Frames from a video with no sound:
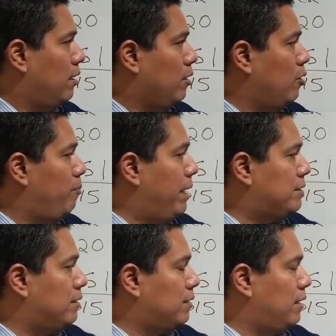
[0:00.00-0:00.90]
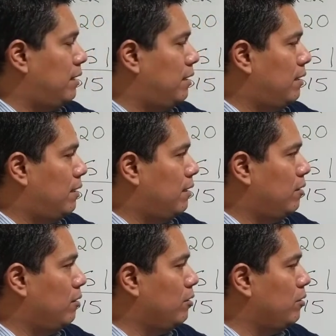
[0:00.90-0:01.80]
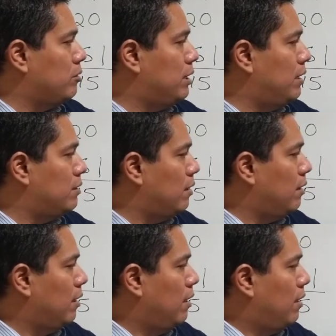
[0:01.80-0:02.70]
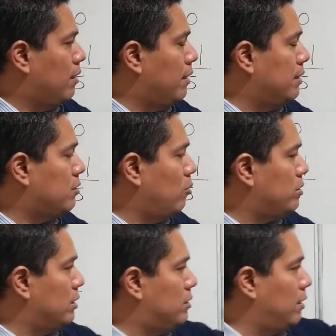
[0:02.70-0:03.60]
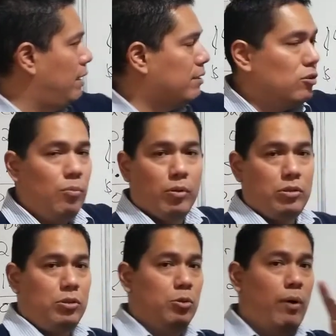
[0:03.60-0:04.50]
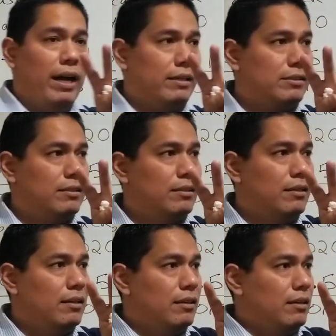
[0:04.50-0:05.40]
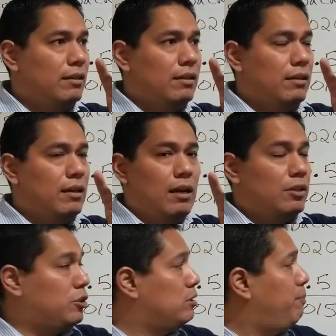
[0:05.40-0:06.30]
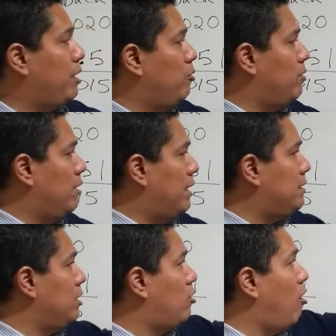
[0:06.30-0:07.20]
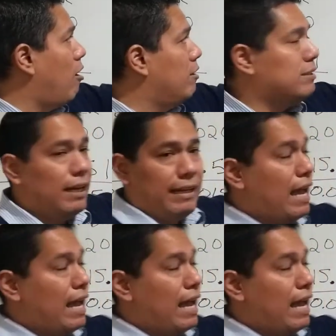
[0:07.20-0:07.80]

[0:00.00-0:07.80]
You're basically, you, you see this, this goes into this almost twice. Just by utilizing cards like